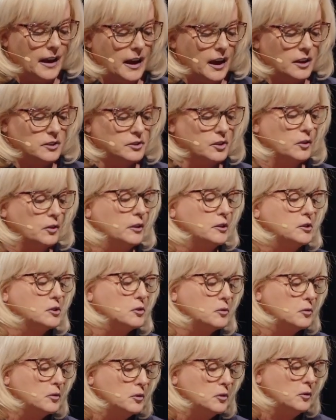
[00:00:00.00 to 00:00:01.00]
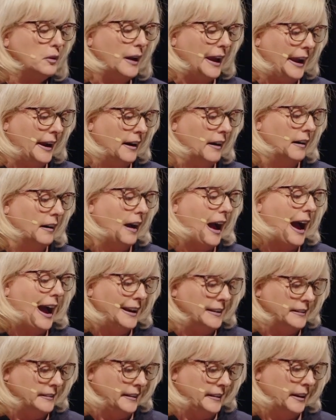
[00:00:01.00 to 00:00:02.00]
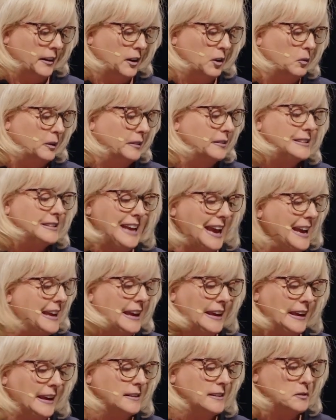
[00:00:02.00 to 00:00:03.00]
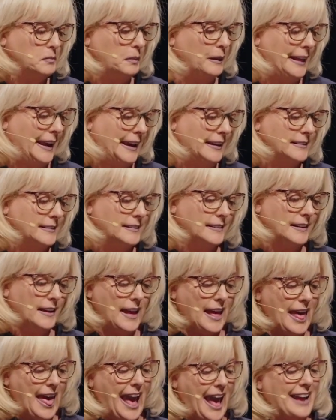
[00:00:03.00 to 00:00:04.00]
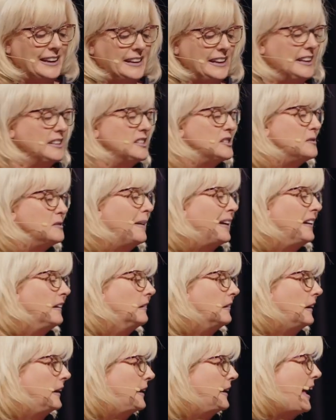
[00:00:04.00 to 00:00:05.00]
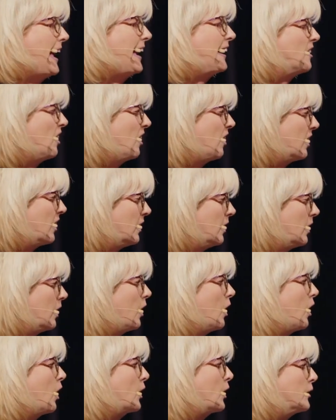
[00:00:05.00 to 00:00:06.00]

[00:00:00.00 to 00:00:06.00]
So the true heir, Isaac, was taking his place, and Ishmael and Hagar are